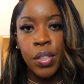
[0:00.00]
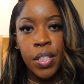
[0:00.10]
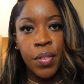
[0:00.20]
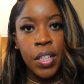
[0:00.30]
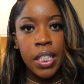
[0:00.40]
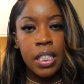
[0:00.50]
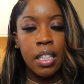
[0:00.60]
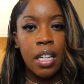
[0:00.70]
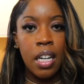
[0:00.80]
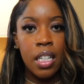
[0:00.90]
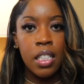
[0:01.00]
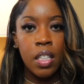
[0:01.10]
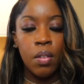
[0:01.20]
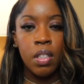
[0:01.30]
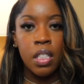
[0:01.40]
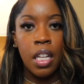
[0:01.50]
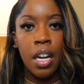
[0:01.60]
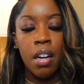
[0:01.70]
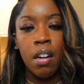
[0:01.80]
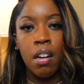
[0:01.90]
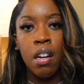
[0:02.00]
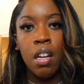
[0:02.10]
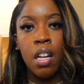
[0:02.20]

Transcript: as far as the cons on this hair,